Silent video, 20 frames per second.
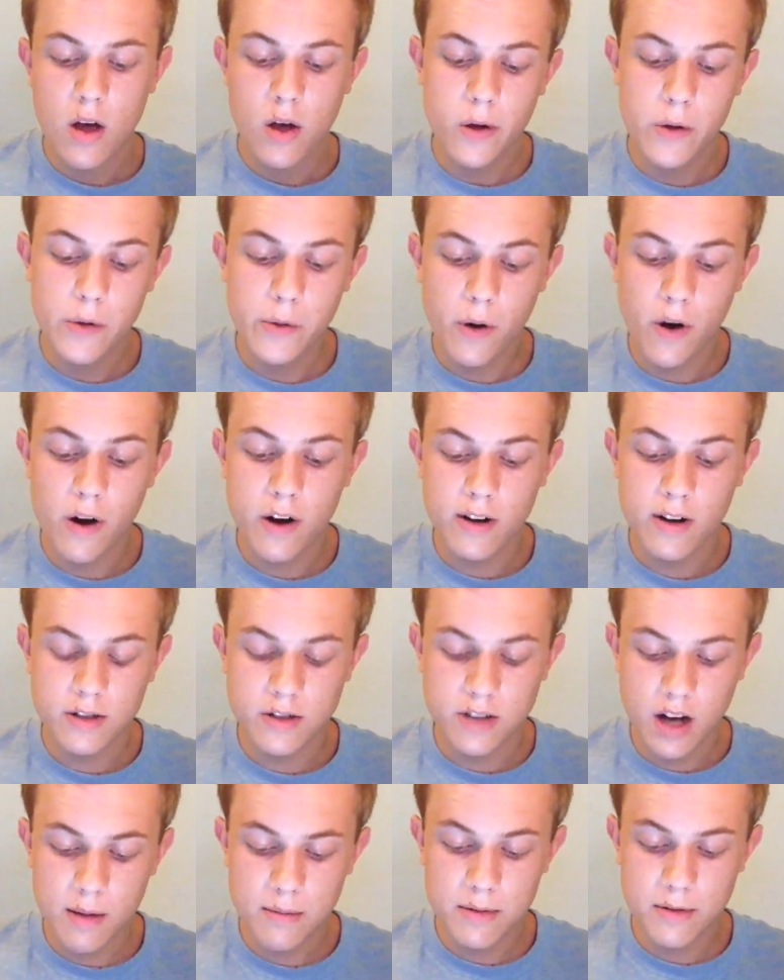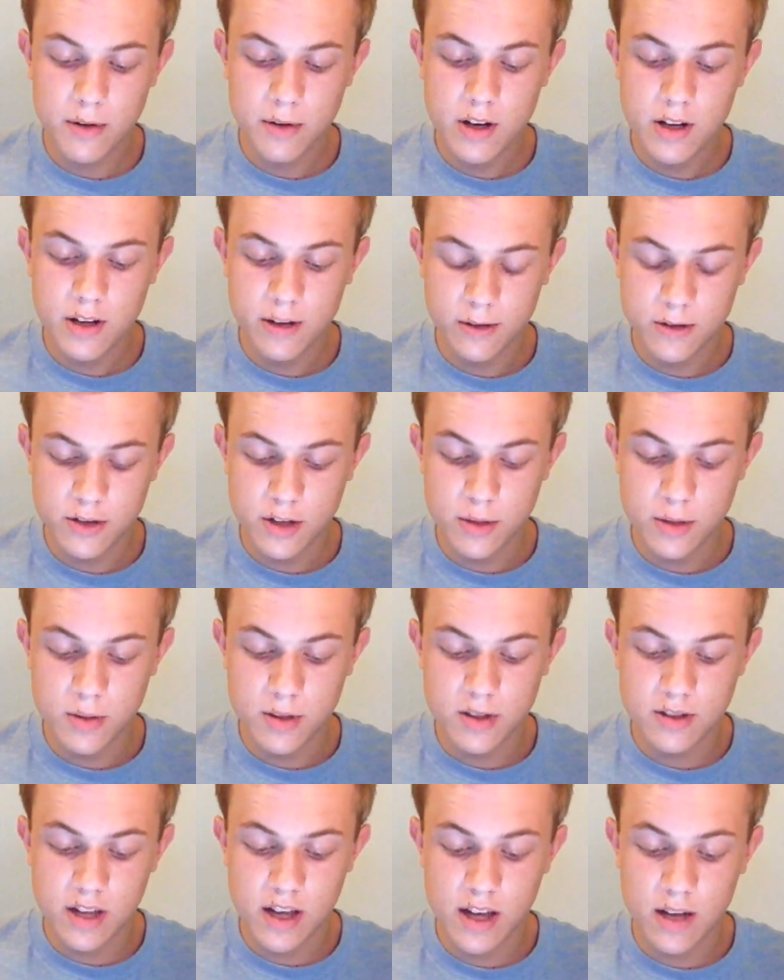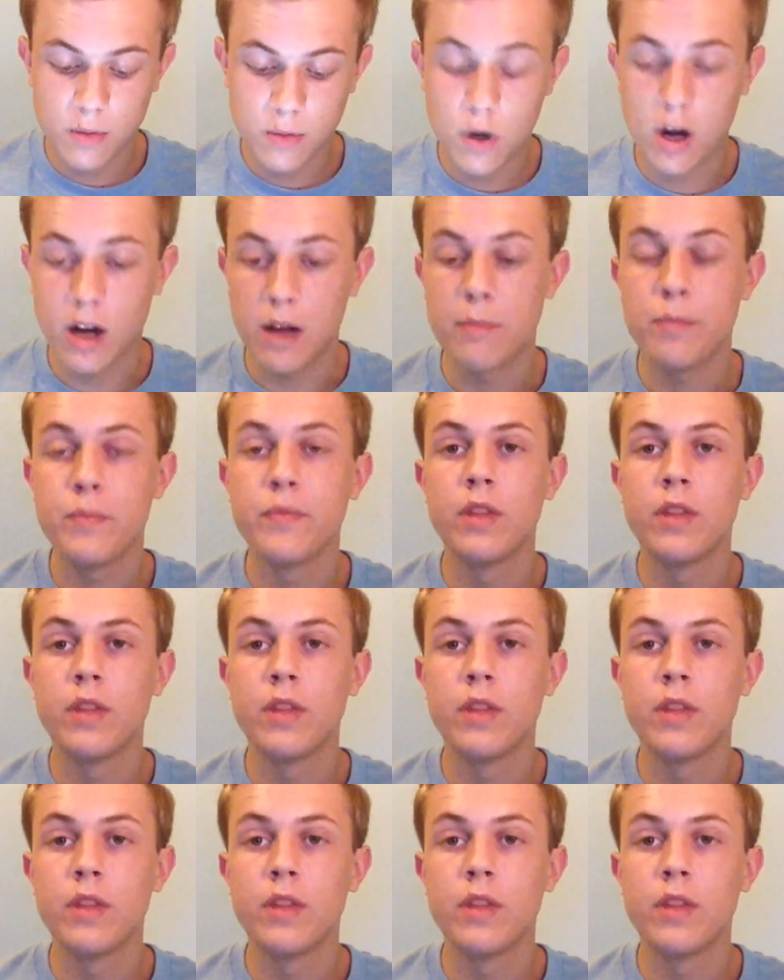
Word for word: Who are your top three YouTubers and why?